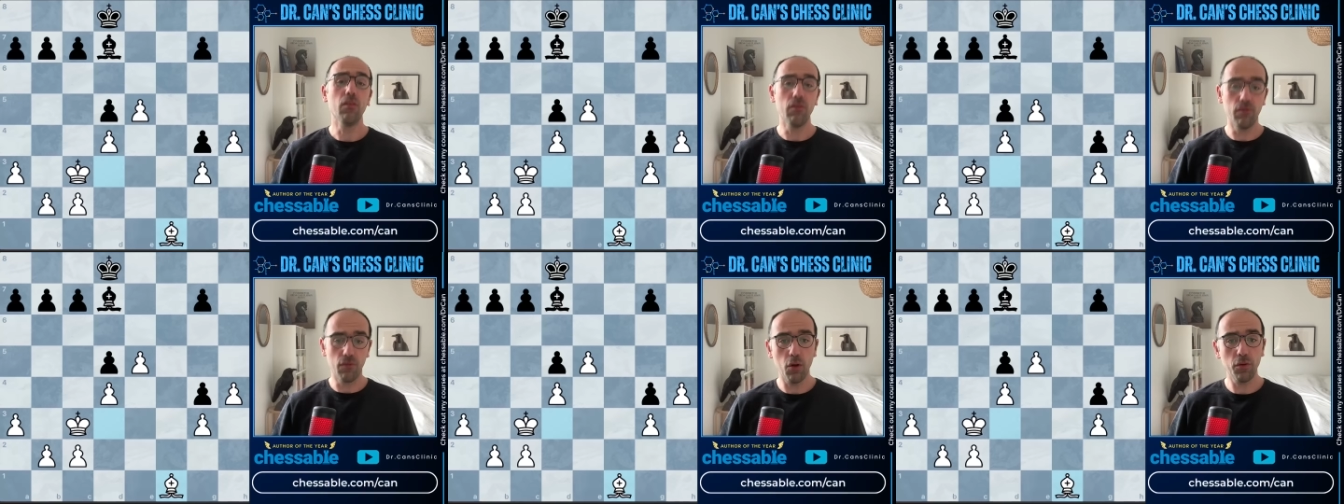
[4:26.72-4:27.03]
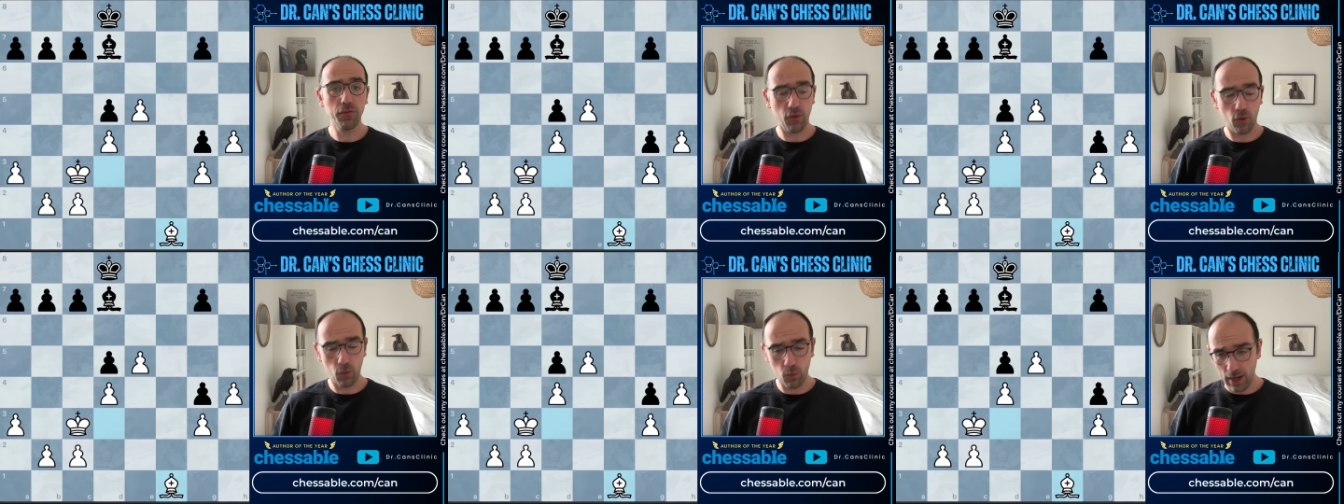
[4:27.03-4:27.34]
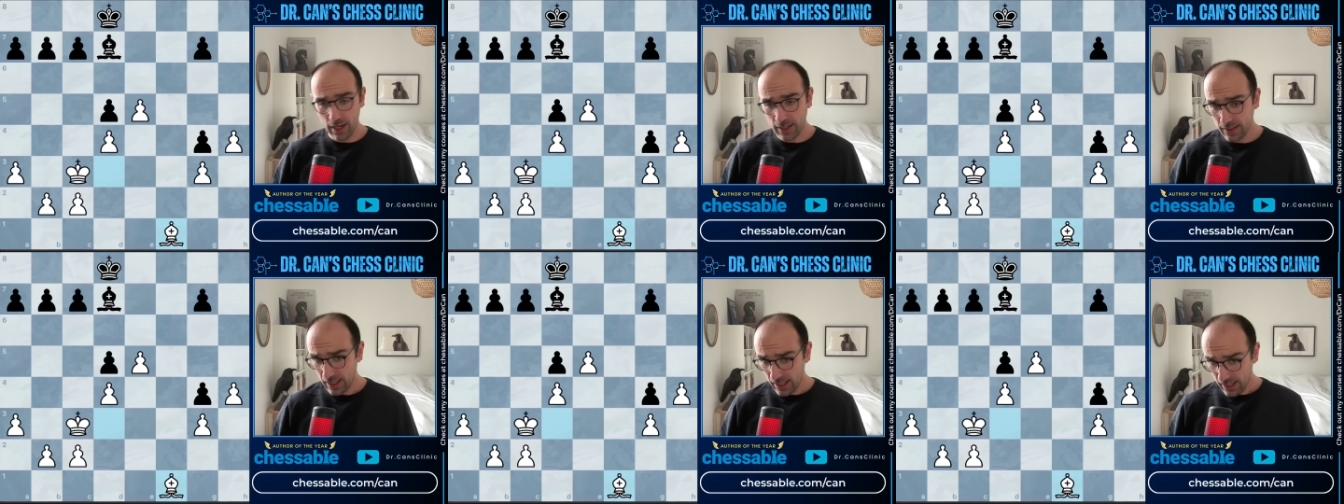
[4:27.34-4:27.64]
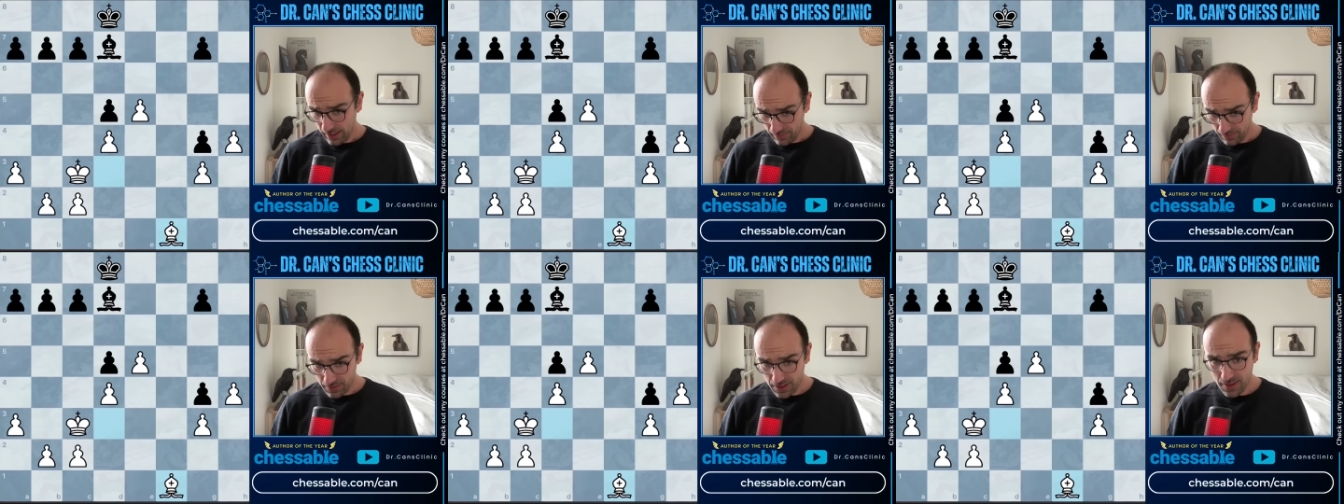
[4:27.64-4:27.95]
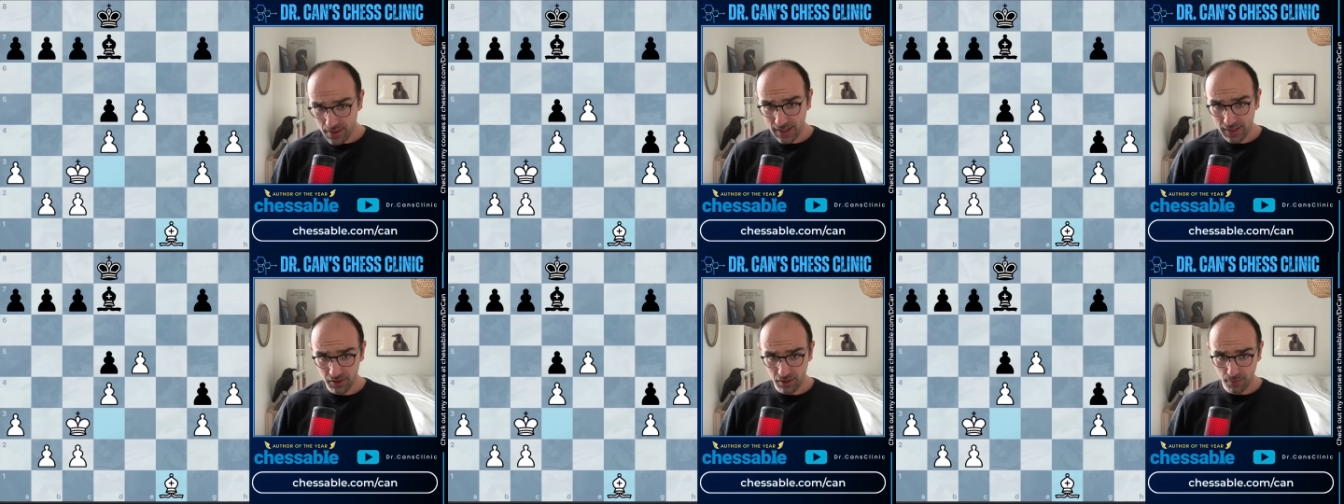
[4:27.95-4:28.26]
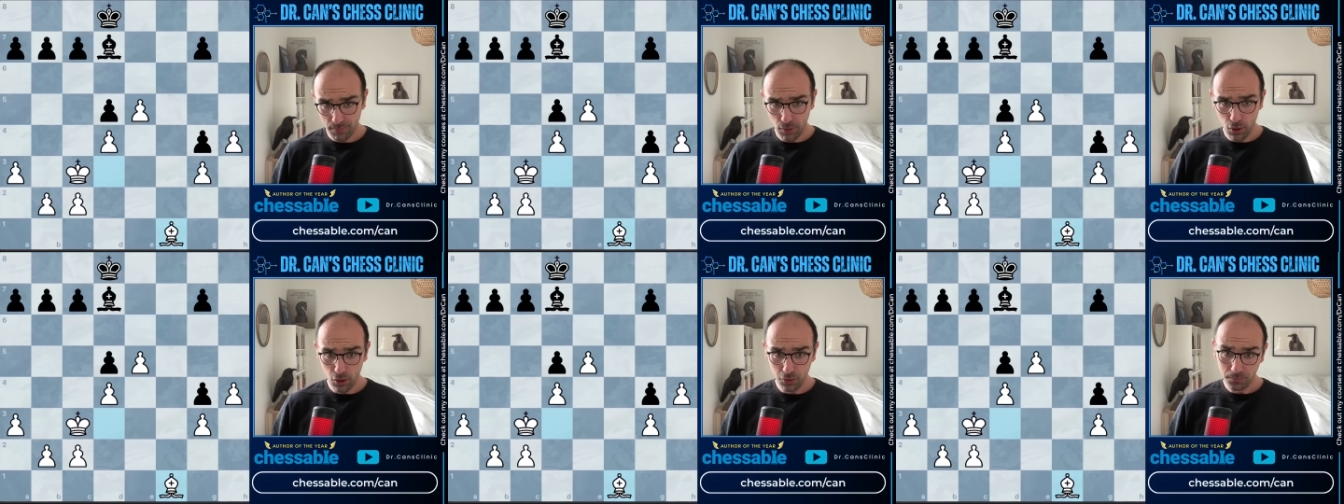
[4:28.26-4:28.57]
won for white with an extra
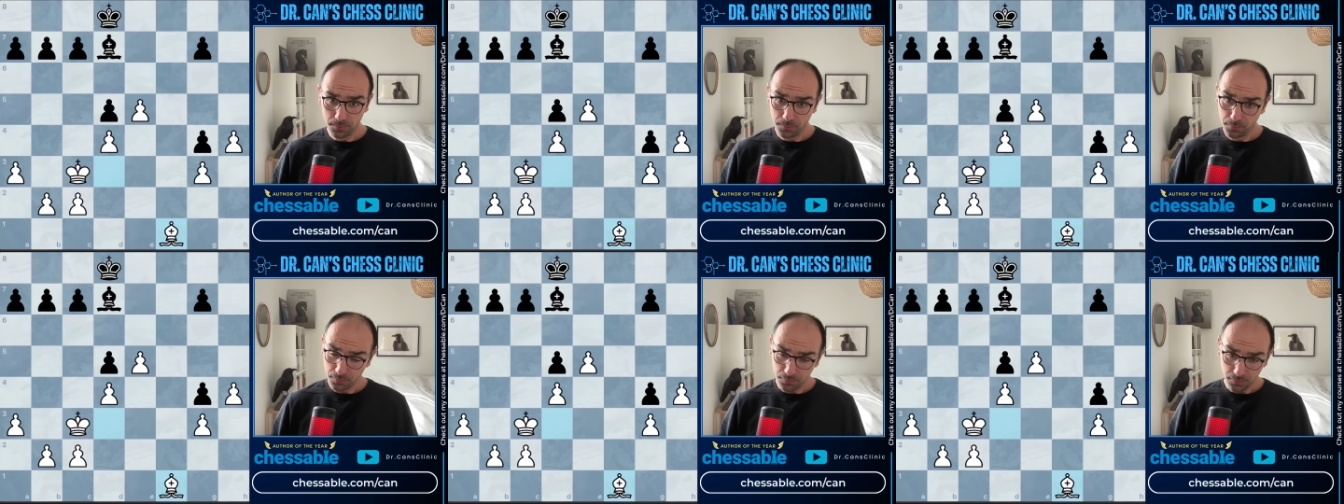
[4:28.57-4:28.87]
pawn.